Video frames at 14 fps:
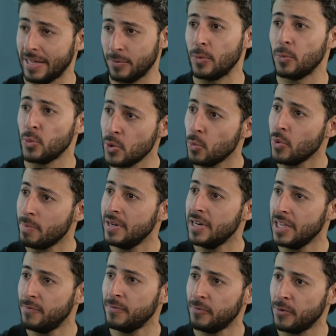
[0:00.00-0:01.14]
We, we
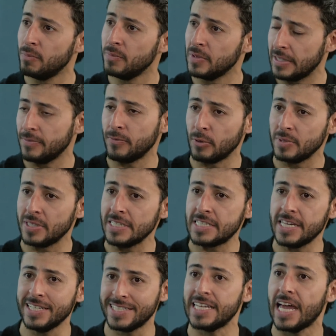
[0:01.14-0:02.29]
believe from from
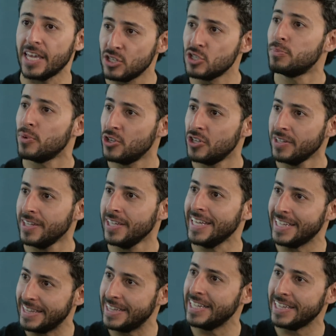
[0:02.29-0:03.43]
this science project
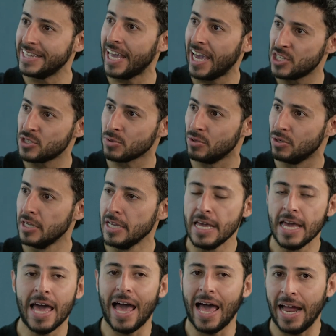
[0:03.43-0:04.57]
in in the high school,
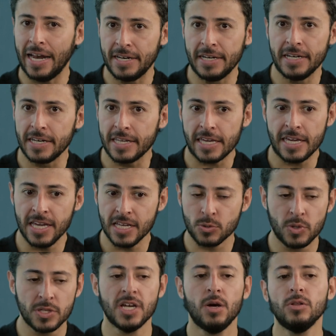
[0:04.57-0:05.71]
and yes,
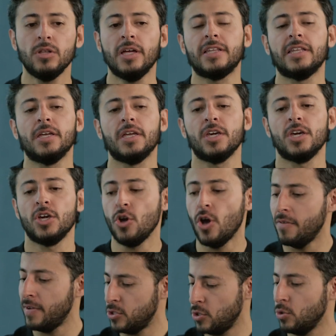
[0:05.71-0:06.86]
we saw that you
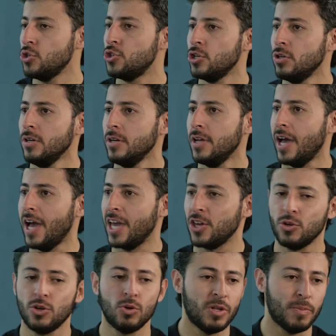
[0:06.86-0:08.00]
have a solution and
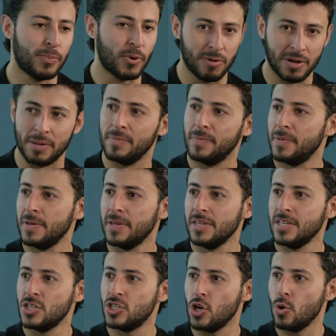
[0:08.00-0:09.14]
you know the problem,
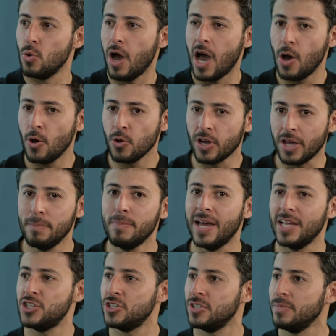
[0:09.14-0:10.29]
so how you can
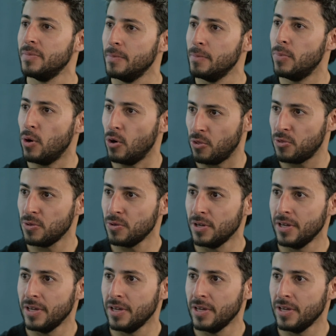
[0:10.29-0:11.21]
match both.